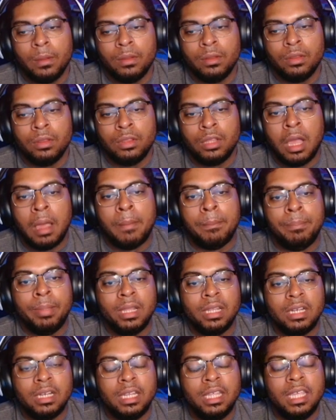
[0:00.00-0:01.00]
the
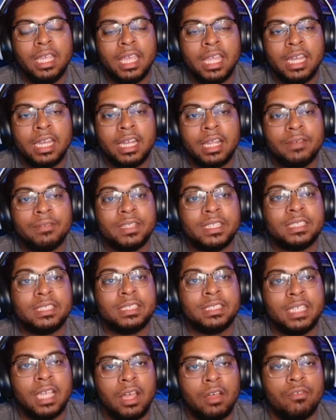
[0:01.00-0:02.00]
ability in and of
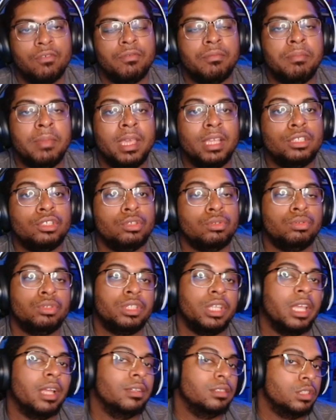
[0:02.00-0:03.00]
itself makes you
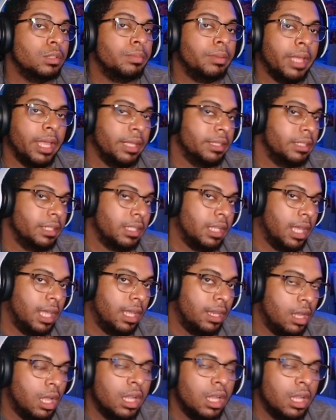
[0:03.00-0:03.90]
scared to play in the lane